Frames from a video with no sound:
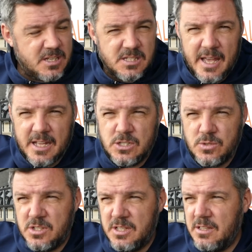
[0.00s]
That's the
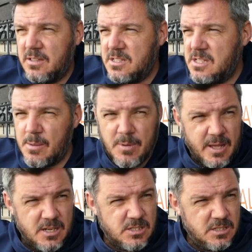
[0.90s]
attitude you need, that's the
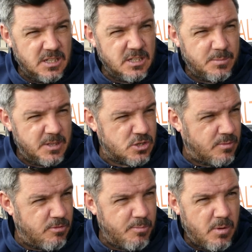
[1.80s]
application you need to be a
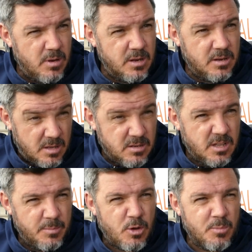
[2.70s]
top footballer, and
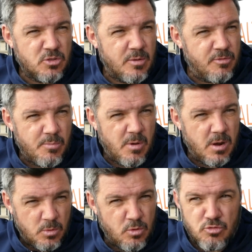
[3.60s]
he'll become a top
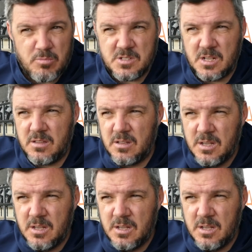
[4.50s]
footballer 100%.